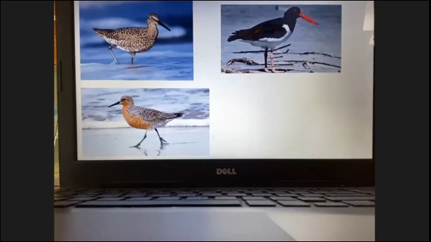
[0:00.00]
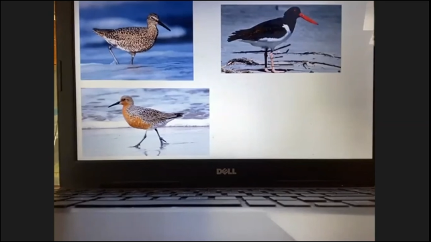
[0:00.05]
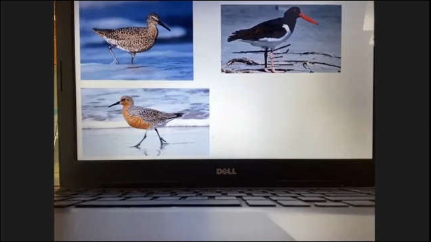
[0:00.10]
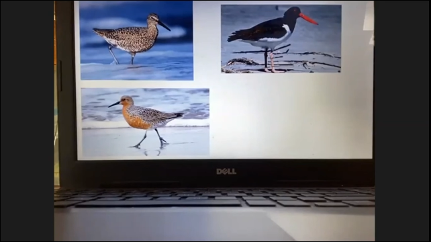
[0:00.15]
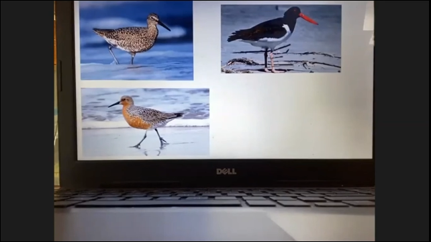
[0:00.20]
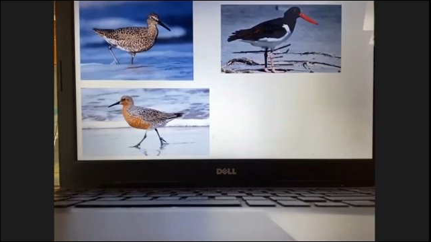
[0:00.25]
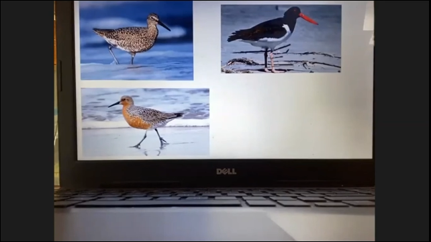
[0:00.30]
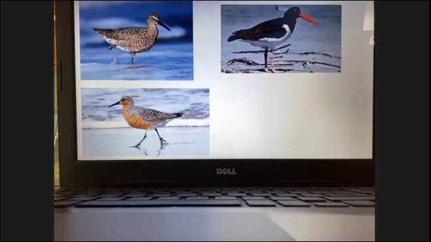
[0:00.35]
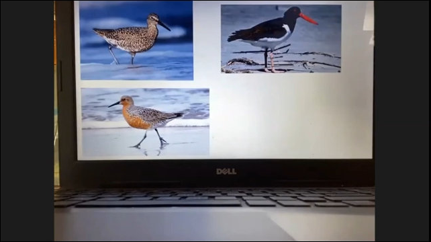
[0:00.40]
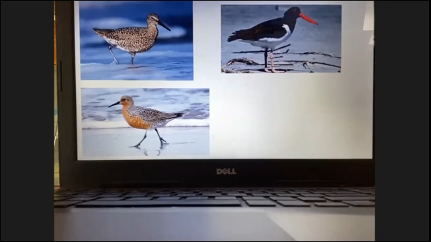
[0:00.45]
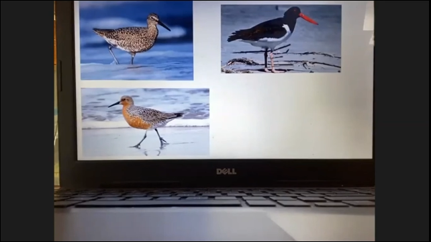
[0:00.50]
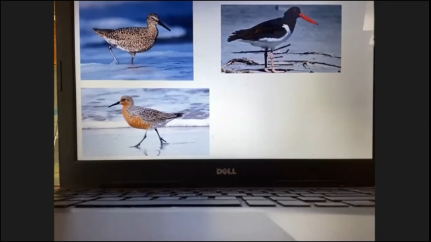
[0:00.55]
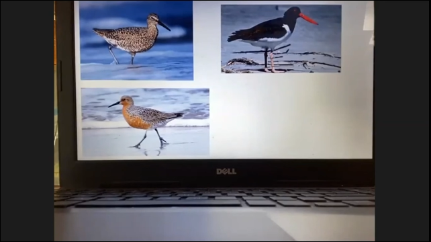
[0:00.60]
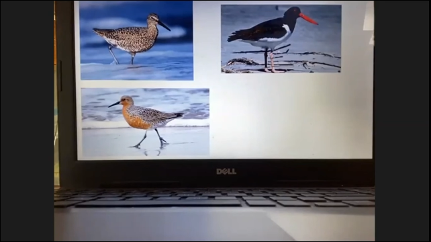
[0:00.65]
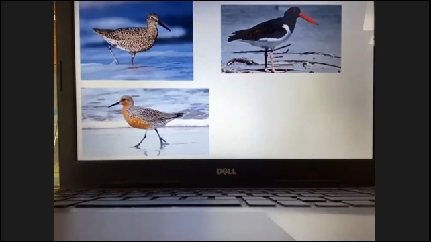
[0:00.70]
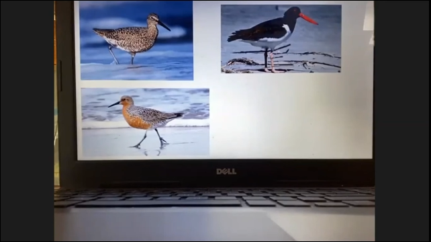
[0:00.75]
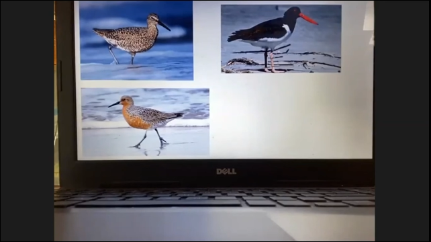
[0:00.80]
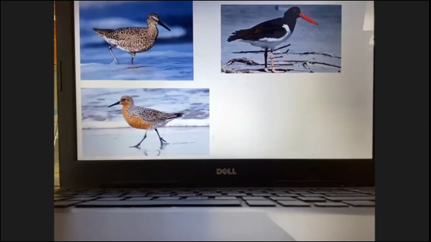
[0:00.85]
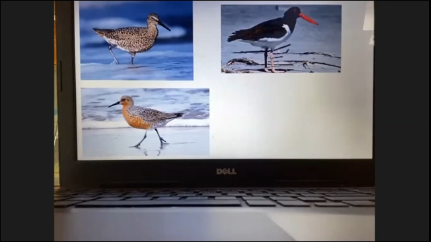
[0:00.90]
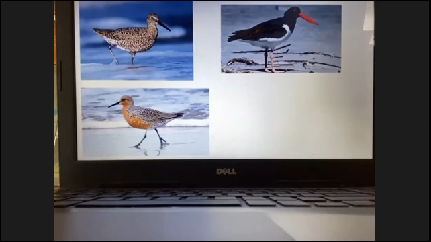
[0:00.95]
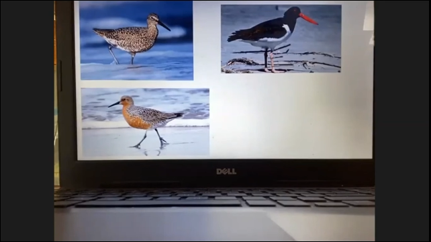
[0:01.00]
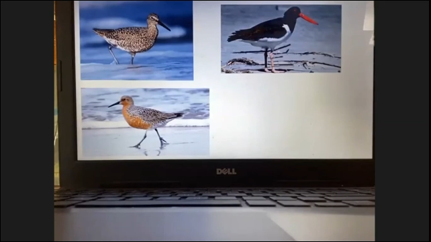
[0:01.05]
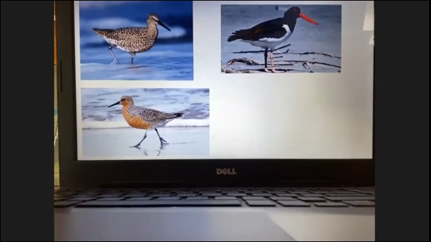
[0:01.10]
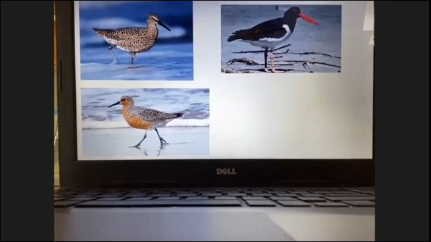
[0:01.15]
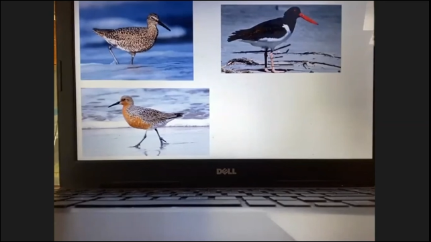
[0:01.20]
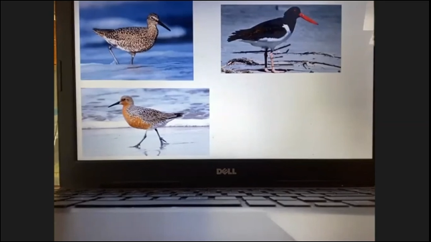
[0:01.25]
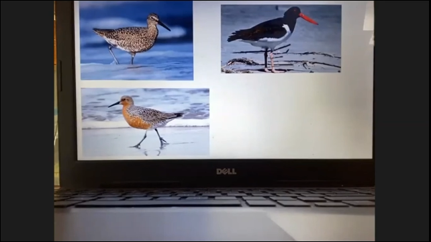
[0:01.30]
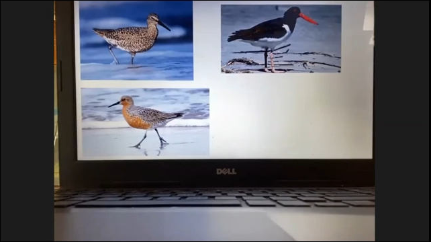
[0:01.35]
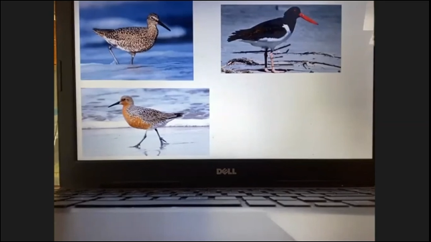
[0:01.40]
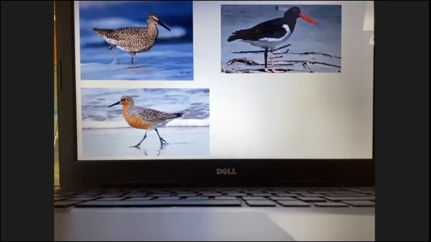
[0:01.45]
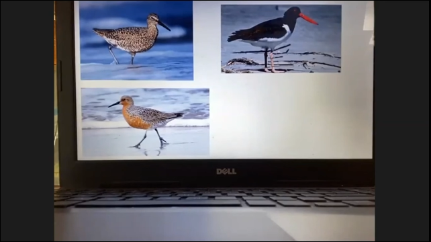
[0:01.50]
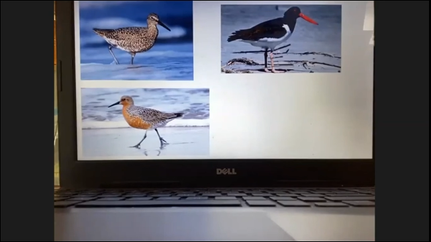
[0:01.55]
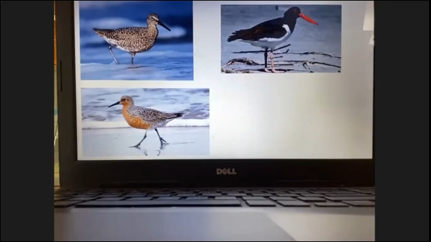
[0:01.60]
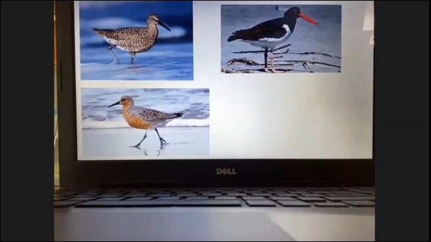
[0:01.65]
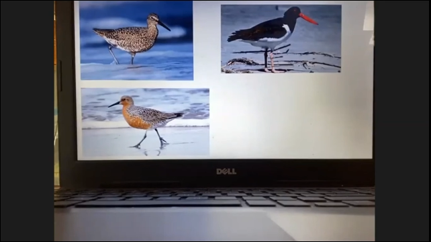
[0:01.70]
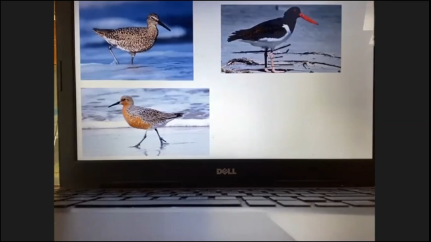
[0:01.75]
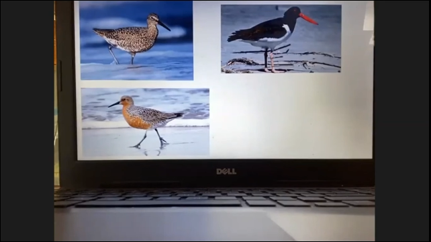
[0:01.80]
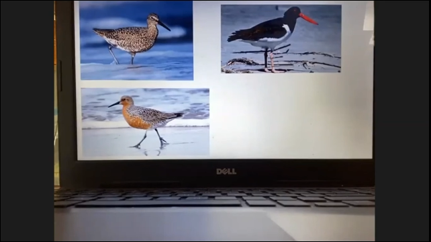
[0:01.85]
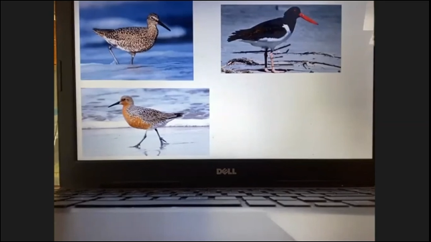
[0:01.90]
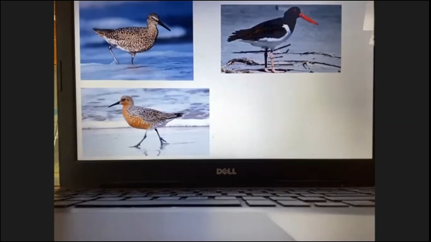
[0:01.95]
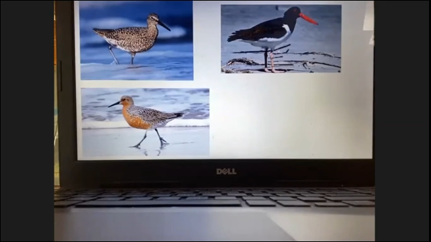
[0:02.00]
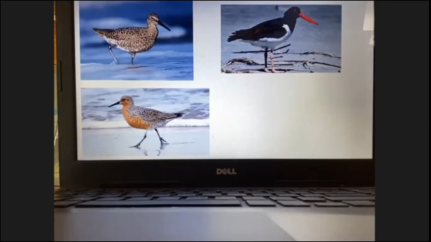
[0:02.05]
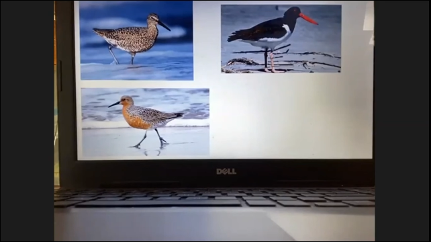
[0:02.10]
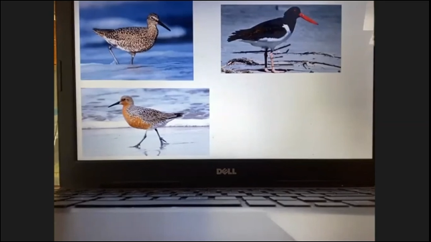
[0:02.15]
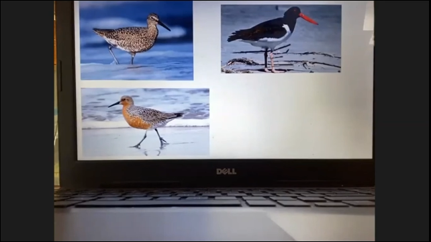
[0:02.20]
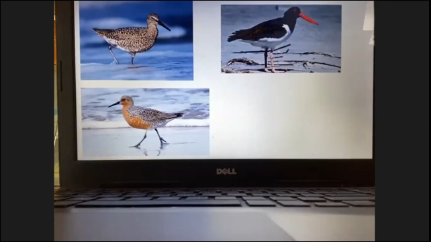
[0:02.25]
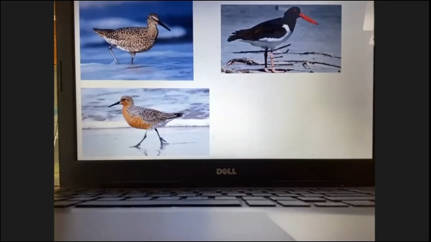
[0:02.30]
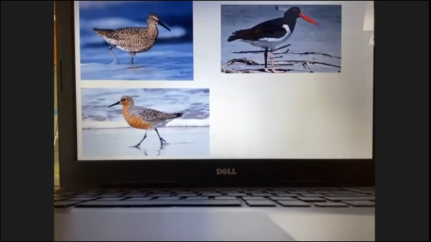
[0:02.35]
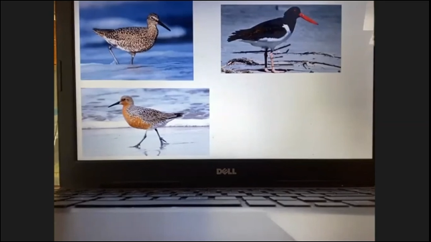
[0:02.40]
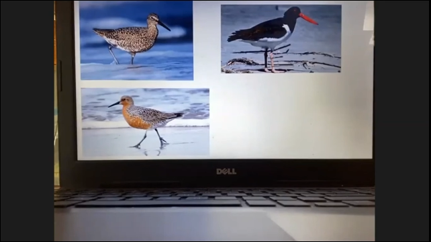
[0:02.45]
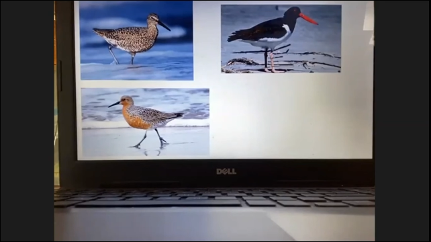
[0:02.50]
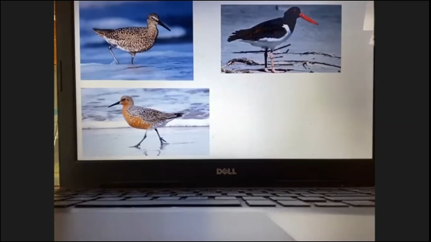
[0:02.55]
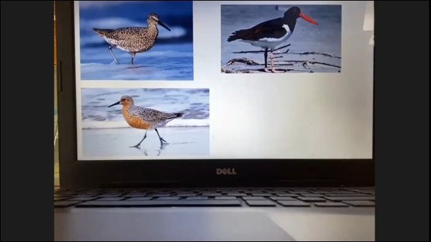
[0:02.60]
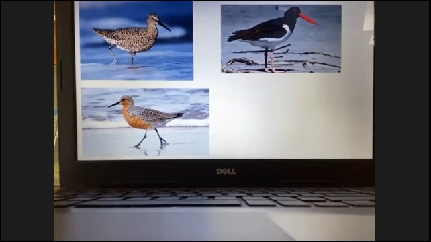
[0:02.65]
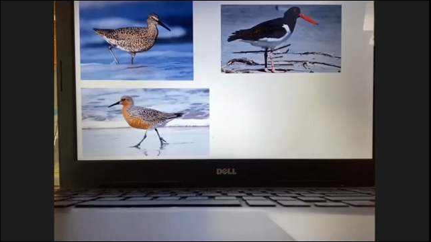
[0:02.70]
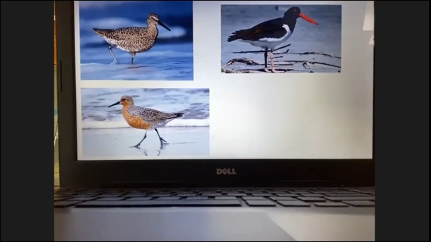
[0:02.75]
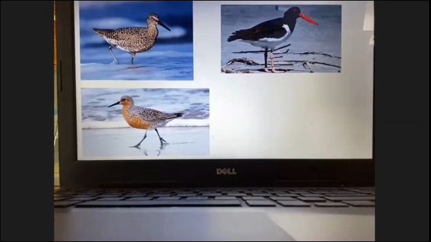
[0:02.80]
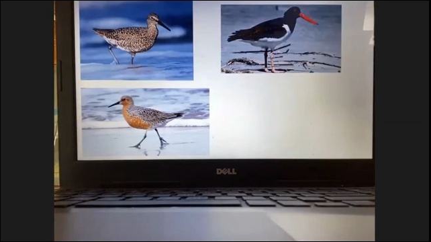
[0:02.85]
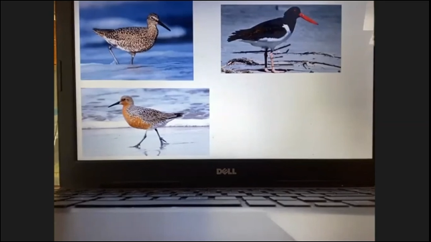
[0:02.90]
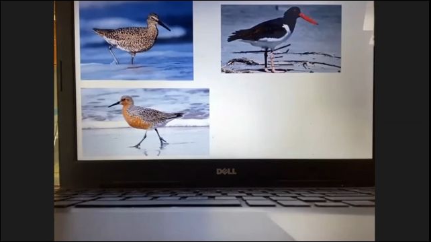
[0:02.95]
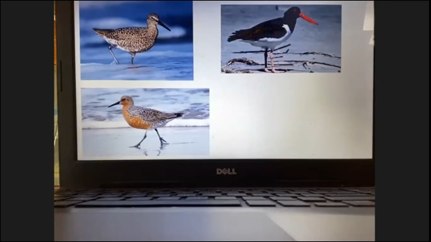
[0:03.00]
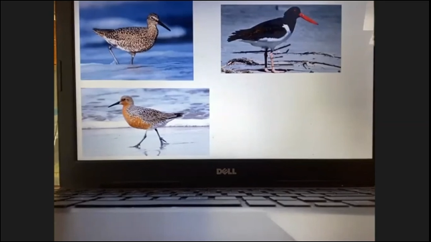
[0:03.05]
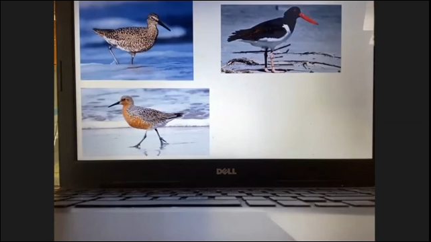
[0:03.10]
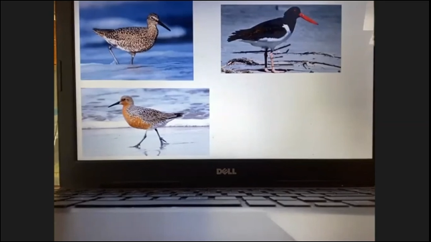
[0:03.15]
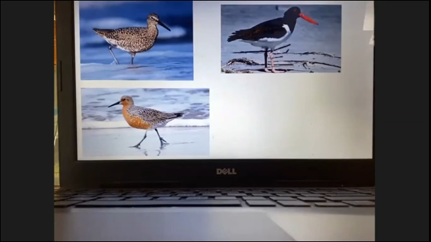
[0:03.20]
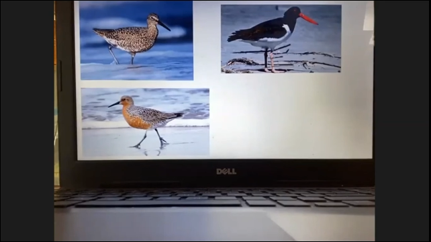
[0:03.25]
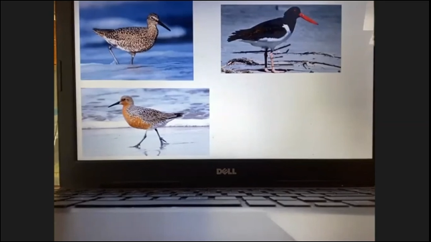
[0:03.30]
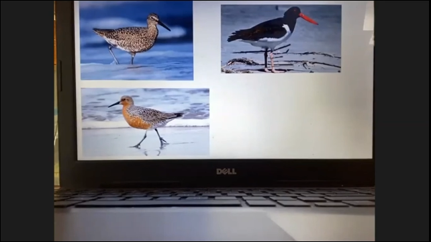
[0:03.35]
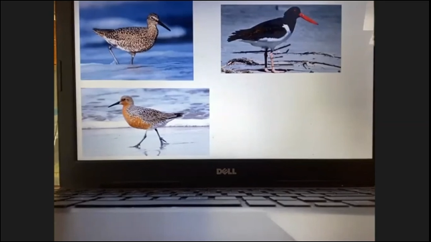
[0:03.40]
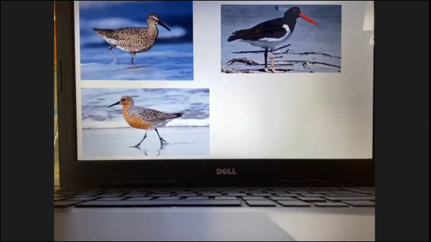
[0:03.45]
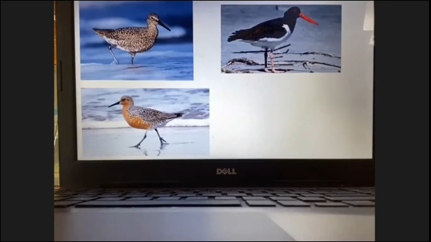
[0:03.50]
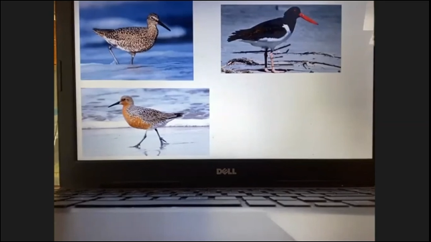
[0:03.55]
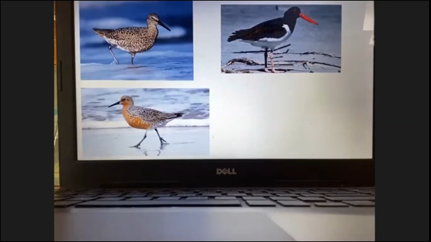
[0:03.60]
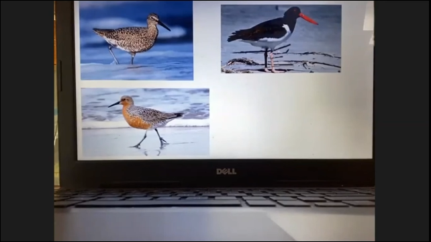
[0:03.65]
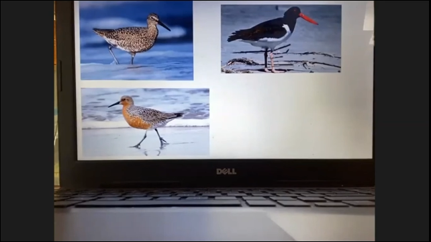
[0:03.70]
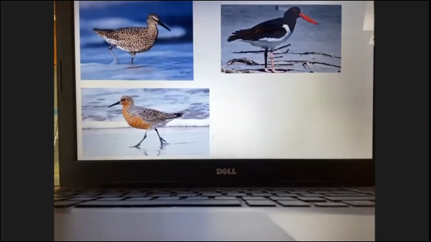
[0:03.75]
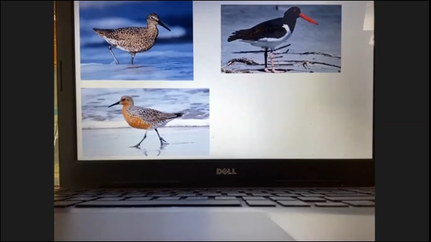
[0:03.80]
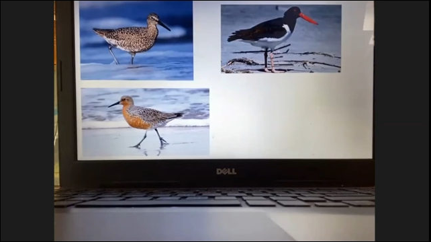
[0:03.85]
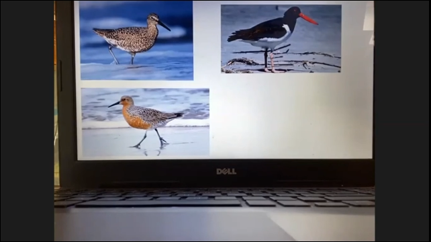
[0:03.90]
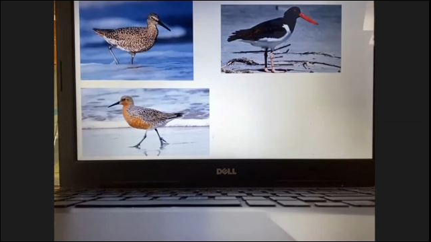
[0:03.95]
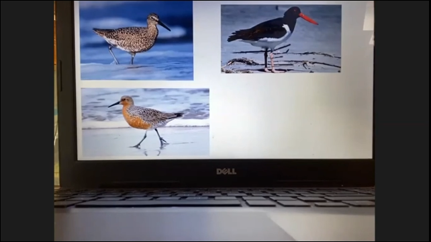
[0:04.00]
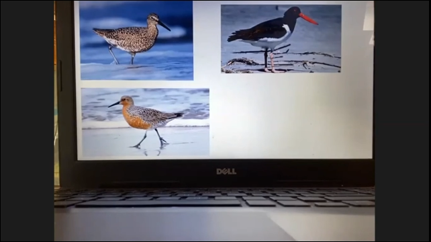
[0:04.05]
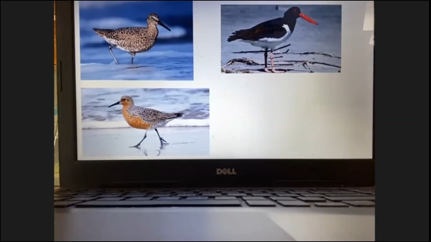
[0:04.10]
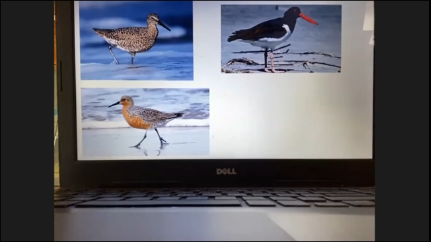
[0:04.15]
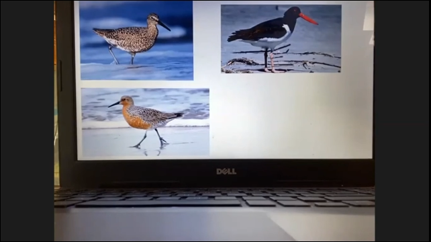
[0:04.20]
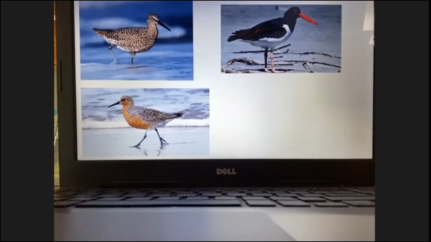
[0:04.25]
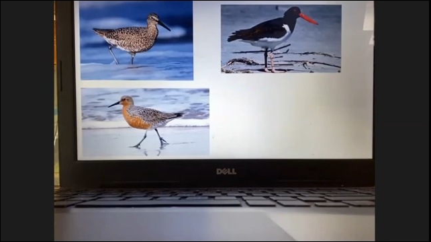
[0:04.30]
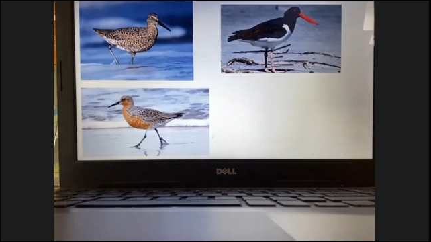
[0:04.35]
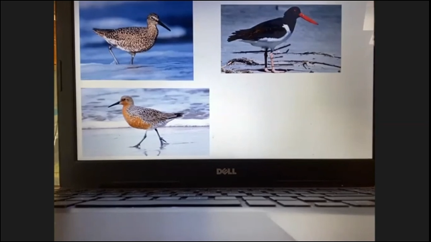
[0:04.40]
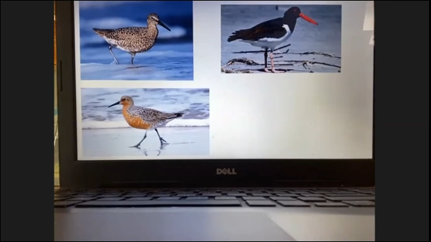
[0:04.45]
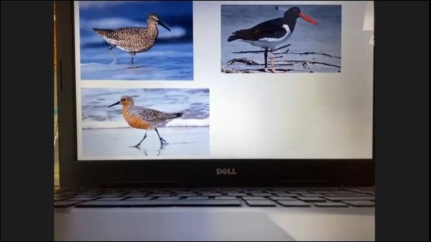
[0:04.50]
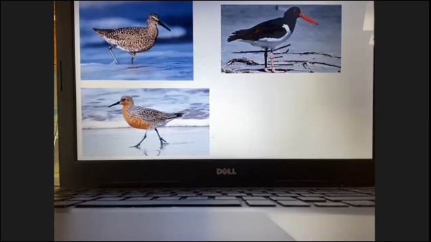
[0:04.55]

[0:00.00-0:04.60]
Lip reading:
(no speaker visible)